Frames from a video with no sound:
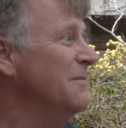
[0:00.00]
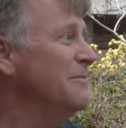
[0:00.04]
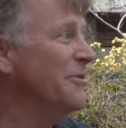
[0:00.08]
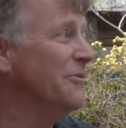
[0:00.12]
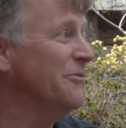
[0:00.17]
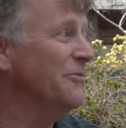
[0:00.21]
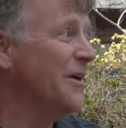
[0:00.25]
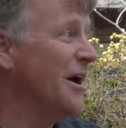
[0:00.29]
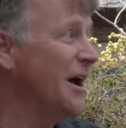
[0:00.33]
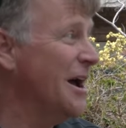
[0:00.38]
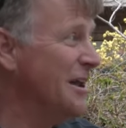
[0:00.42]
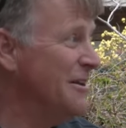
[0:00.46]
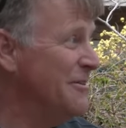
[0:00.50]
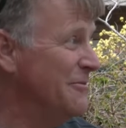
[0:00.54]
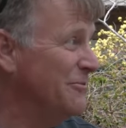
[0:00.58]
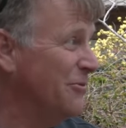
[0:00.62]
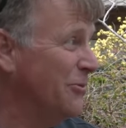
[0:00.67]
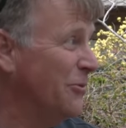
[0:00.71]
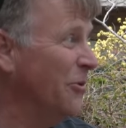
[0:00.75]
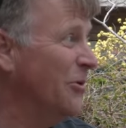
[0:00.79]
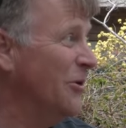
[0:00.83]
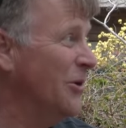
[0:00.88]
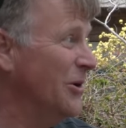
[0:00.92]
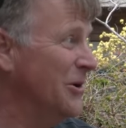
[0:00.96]
provide
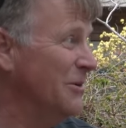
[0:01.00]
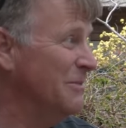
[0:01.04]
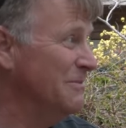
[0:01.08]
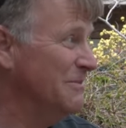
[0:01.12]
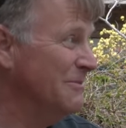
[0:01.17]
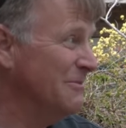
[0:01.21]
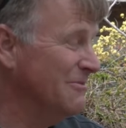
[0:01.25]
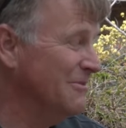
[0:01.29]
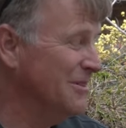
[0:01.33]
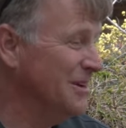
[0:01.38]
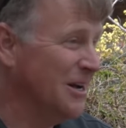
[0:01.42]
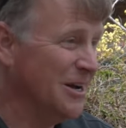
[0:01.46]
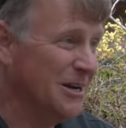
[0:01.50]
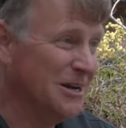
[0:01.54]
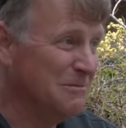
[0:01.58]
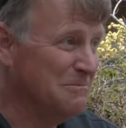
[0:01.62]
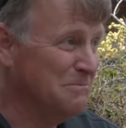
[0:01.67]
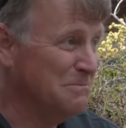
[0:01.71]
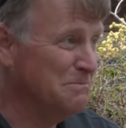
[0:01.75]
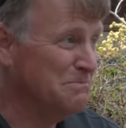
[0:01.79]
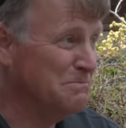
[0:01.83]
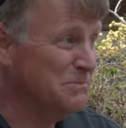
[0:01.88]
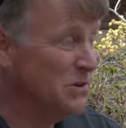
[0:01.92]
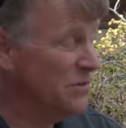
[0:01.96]
for
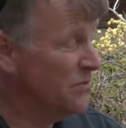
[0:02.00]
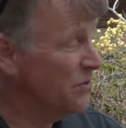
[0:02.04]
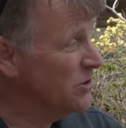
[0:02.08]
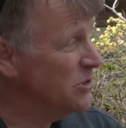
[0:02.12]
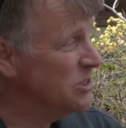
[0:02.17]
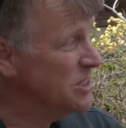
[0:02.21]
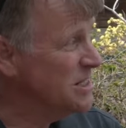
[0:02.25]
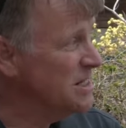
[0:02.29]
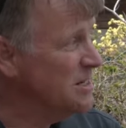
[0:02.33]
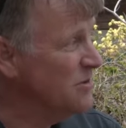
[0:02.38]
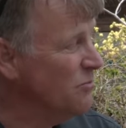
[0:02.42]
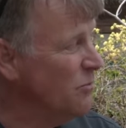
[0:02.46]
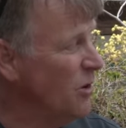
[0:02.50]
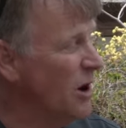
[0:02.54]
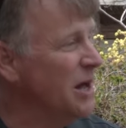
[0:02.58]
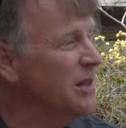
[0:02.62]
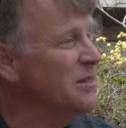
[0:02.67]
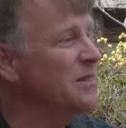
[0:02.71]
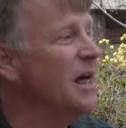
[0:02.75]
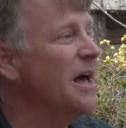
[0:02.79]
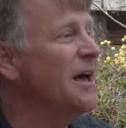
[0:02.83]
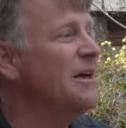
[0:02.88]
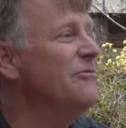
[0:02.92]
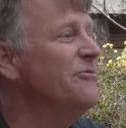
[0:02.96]
um, diversity in
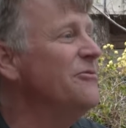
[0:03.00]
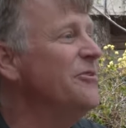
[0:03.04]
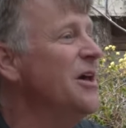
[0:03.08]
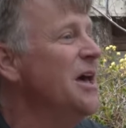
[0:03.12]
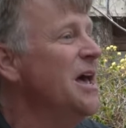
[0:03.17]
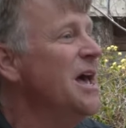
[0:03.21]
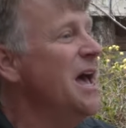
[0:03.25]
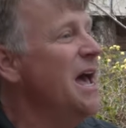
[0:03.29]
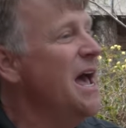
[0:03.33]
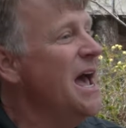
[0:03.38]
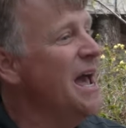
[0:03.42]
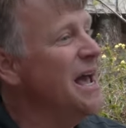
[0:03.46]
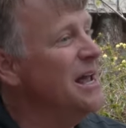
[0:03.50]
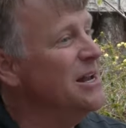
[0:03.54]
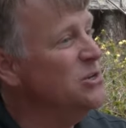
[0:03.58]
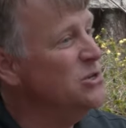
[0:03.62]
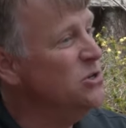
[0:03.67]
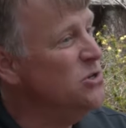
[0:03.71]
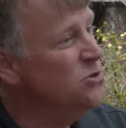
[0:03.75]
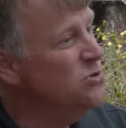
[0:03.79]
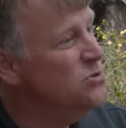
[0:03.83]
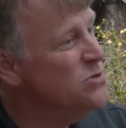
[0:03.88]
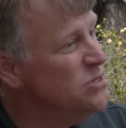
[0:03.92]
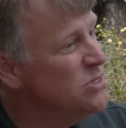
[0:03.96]
wildlife,
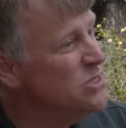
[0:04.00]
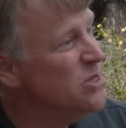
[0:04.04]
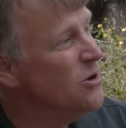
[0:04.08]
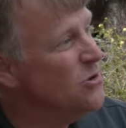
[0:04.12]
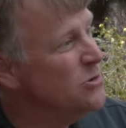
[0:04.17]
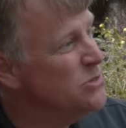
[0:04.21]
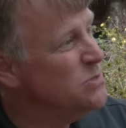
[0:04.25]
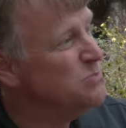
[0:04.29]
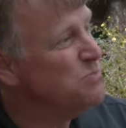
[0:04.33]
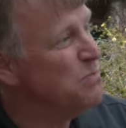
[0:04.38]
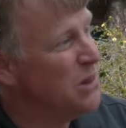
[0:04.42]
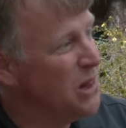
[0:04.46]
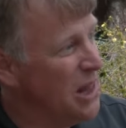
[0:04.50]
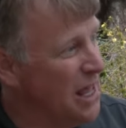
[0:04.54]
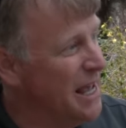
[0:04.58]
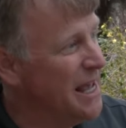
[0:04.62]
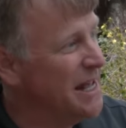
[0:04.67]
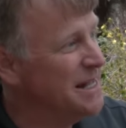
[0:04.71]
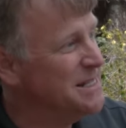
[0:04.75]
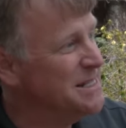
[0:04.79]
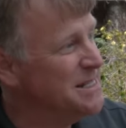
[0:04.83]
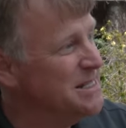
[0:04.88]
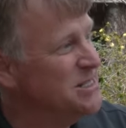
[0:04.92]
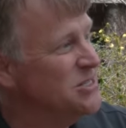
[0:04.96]
and use those
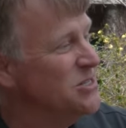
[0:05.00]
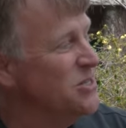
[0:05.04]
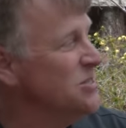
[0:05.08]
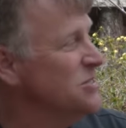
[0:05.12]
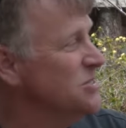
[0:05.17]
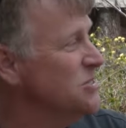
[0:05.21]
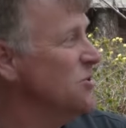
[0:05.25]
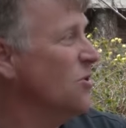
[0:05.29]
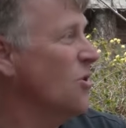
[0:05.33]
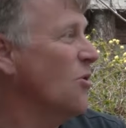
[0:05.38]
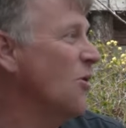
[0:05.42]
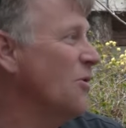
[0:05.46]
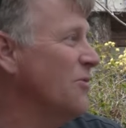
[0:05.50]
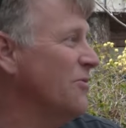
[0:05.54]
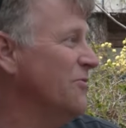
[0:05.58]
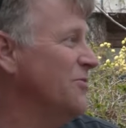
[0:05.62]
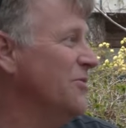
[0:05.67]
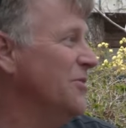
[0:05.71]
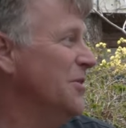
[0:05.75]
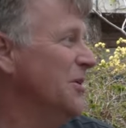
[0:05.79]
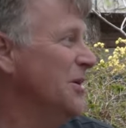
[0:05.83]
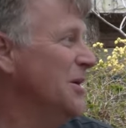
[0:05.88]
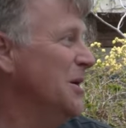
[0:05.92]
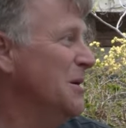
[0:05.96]
plants to
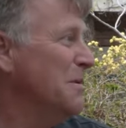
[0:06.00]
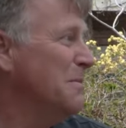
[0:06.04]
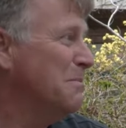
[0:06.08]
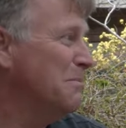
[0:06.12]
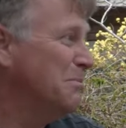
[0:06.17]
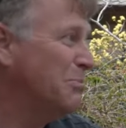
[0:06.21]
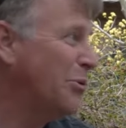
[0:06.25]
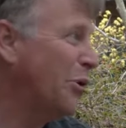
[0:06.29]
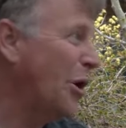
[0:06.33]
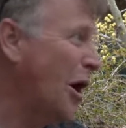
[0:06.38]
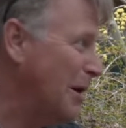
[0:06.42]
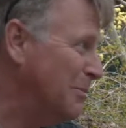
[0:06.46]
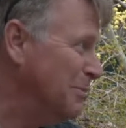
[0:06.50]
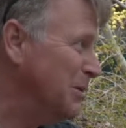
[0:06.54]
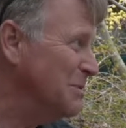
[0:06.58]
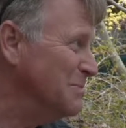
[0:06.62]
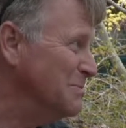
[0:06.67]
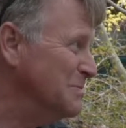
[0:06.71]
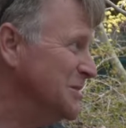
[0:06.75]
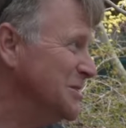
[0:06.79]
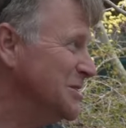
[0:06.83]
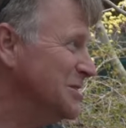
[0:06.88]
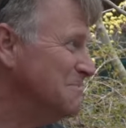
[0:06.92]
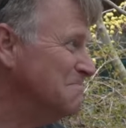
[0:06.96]
solve
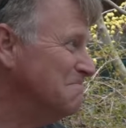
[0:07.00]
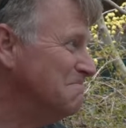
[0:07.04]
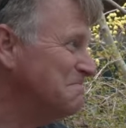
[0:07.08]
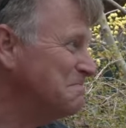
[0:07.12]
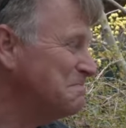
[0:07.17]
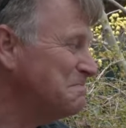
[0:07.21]
problems.